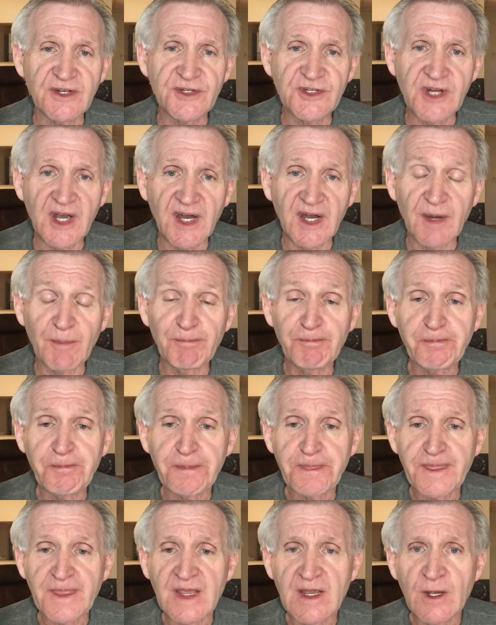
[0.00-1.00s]
a job
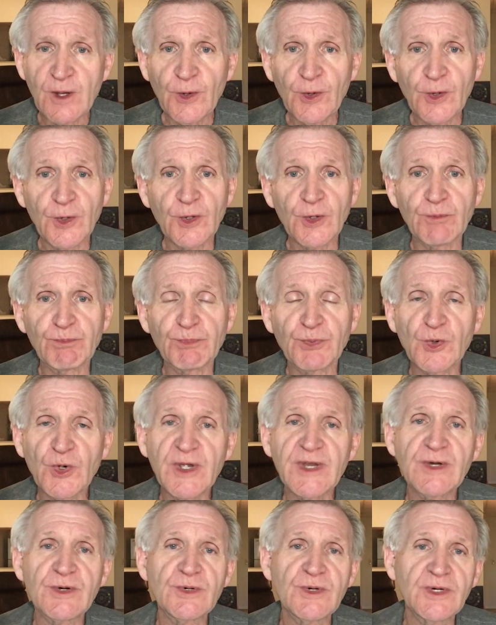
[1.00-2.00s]
her
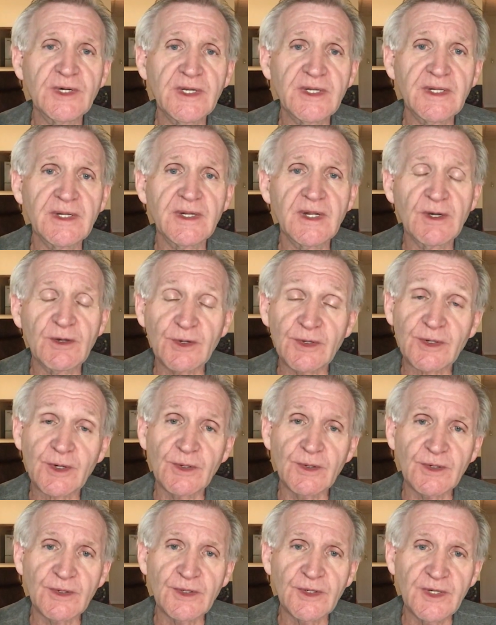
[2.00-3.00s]
boyhood, her
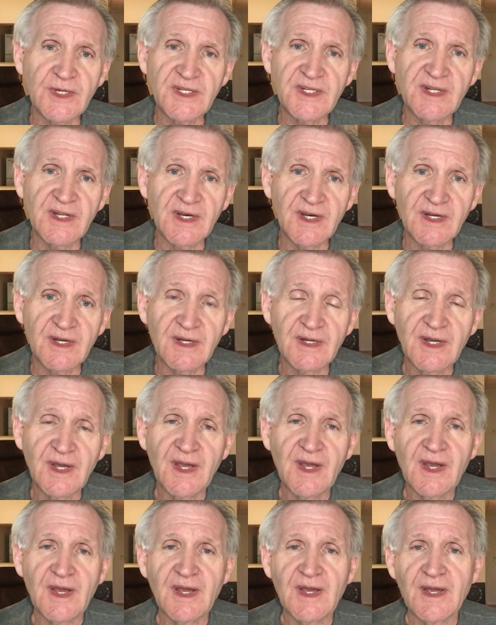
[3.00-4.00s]
girlhood, uh,
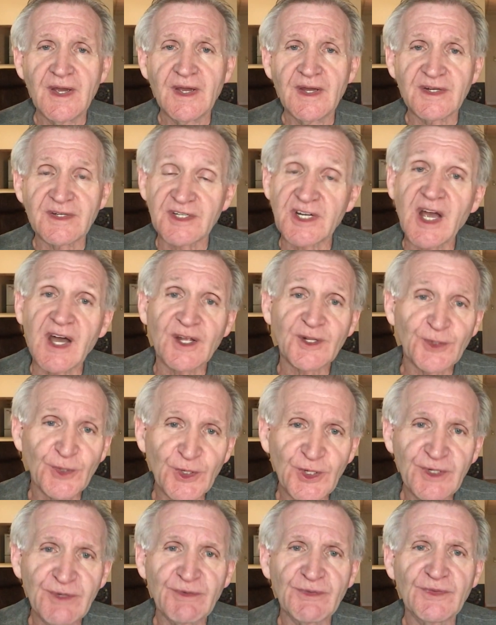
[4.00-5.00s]

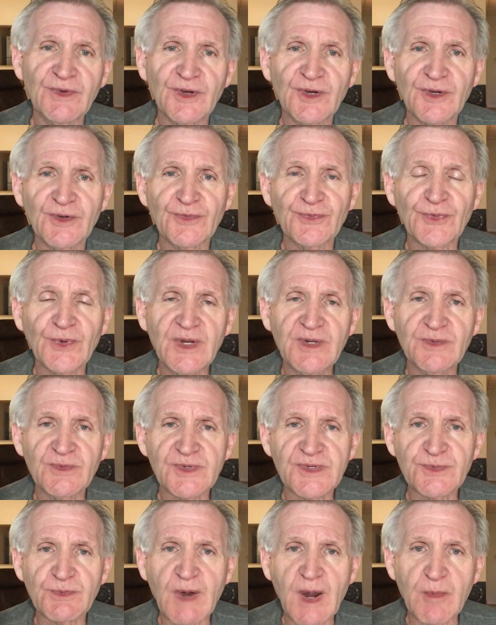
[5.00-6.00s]
childhood uh, friend
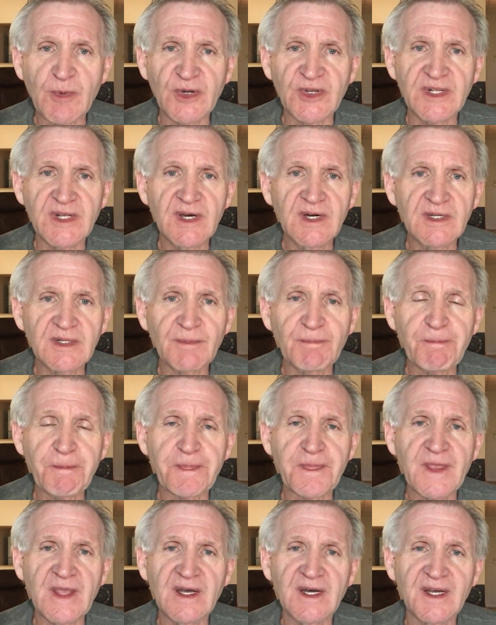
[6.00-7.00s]
was Robert Young,
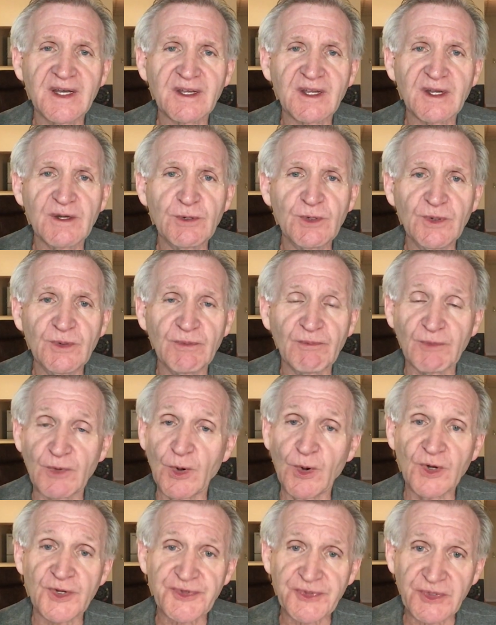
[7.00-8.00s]
uh, who
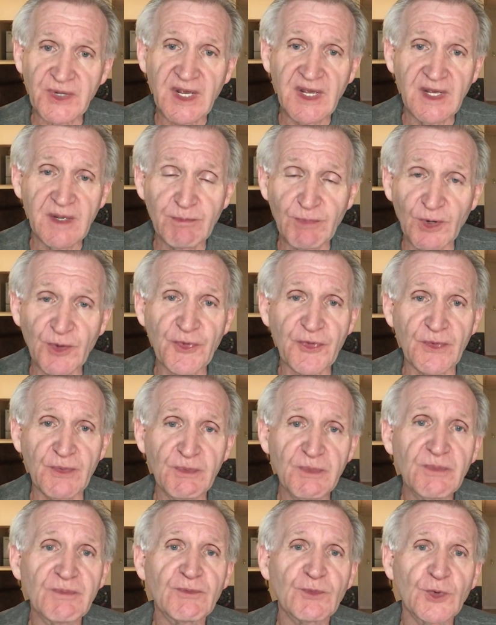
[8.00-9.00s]
also came. Both of
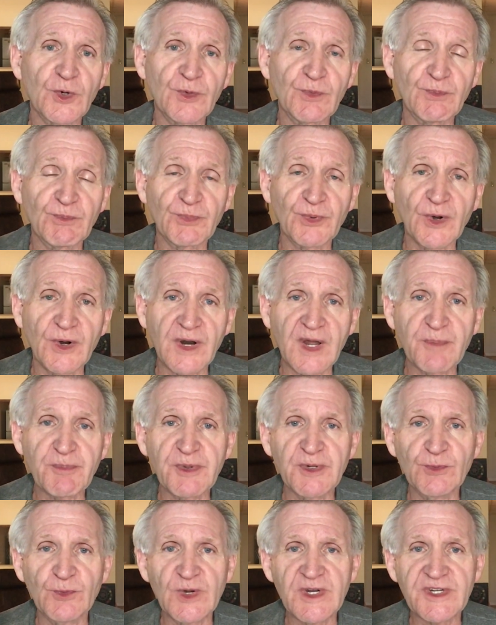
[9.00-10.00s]
them were brought
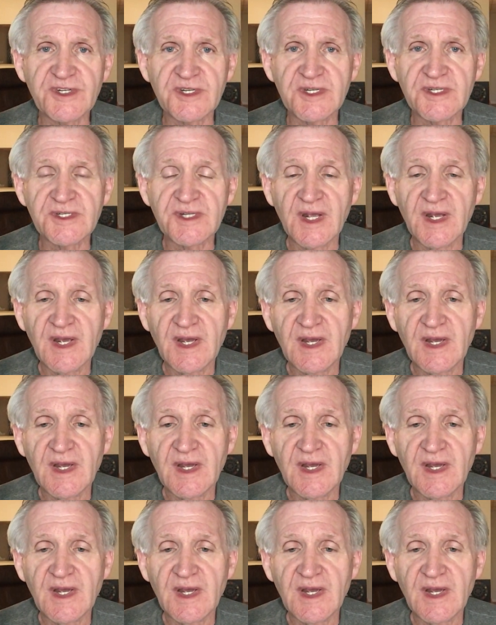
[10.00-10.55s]
up in riches.